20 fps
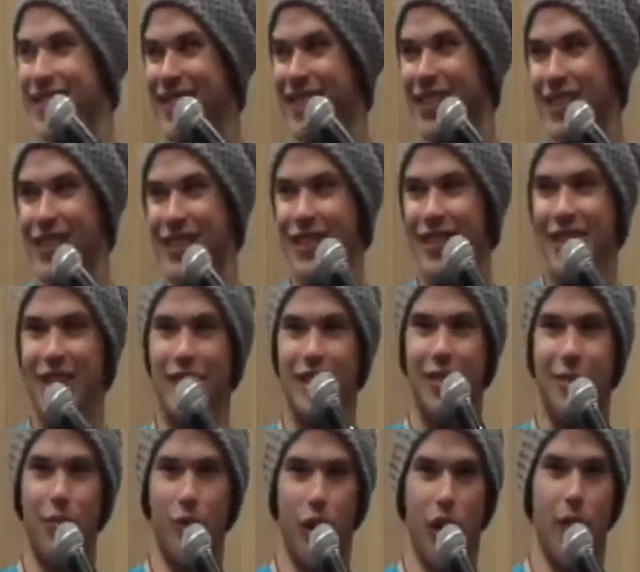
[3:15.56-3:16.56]
Bromance
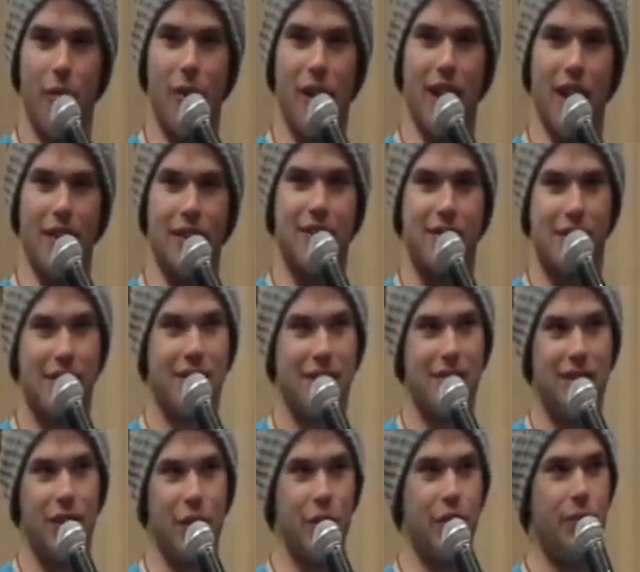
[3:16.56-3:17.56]
going on? Bromance.
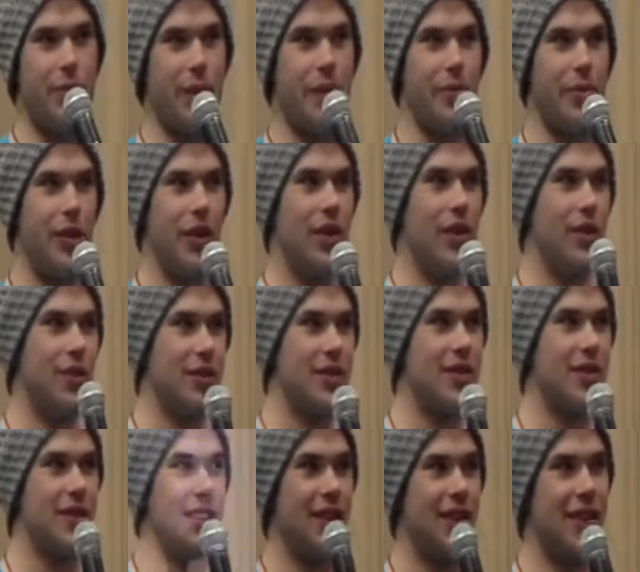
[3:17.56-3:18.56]
Dudes being
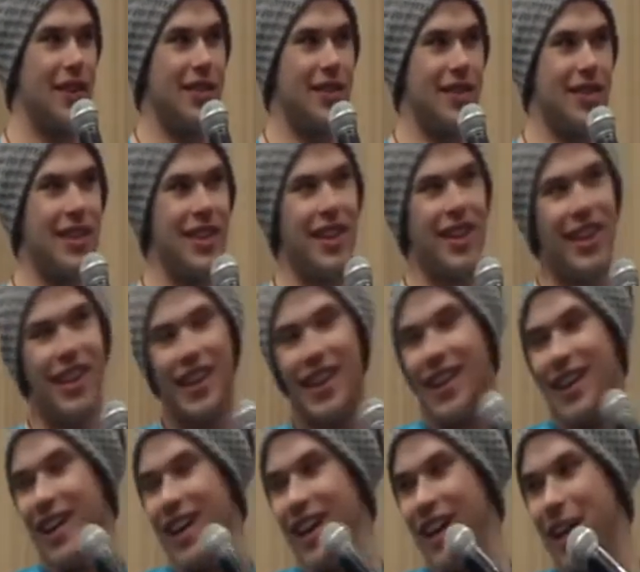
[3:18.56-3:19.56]
bros, yes.
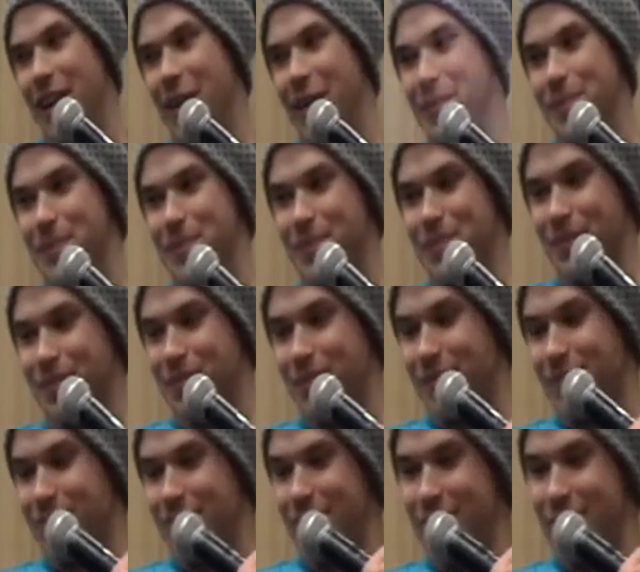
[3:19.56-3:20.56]
Um,
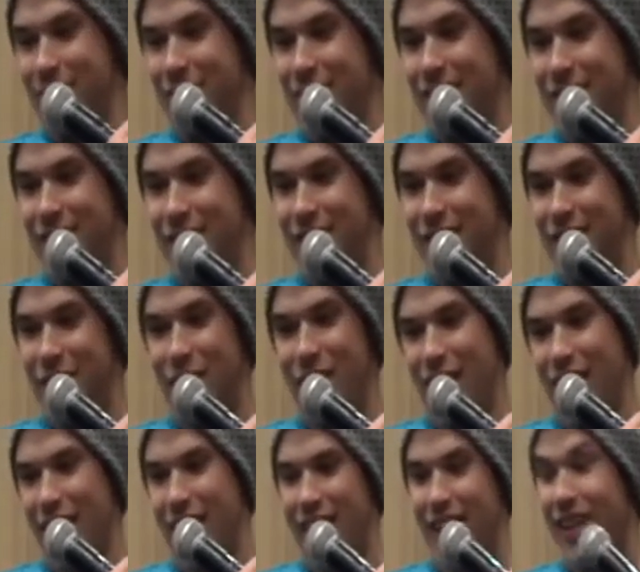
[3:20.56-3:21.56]
so
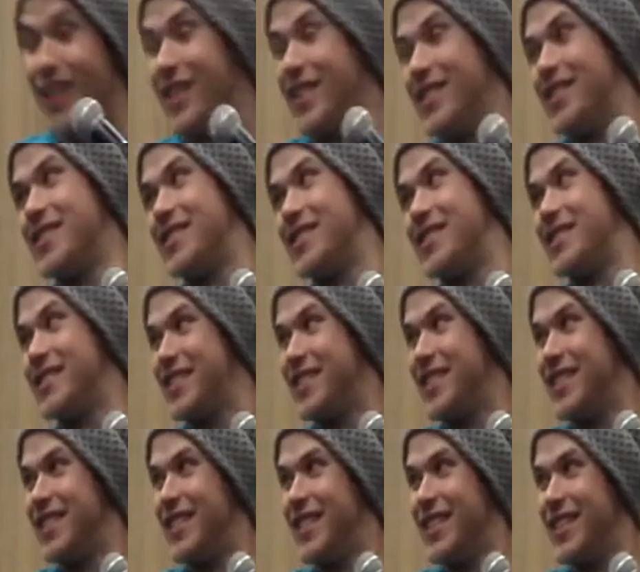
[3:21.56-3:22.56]
yeah.
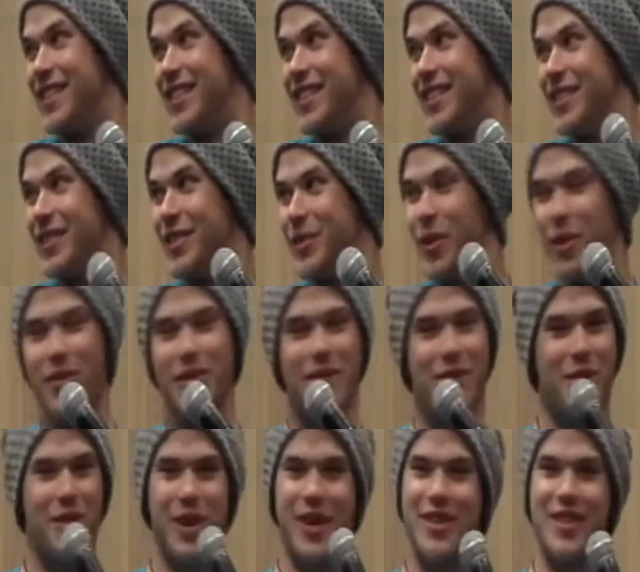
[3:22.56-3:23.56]
What was
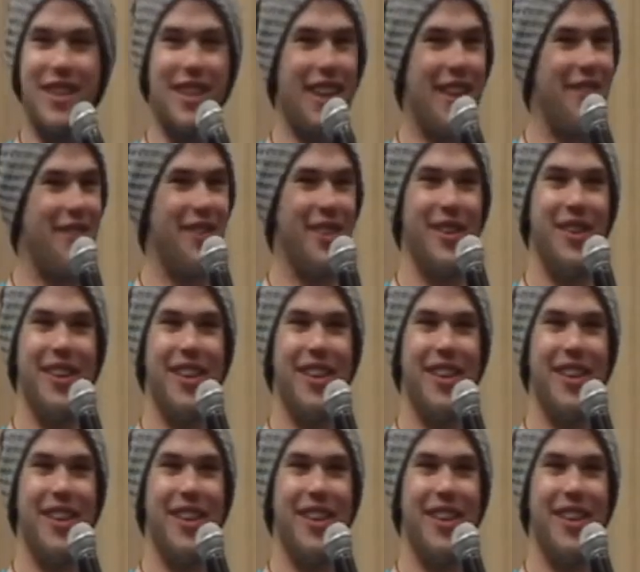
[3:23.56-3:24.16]
the question? No.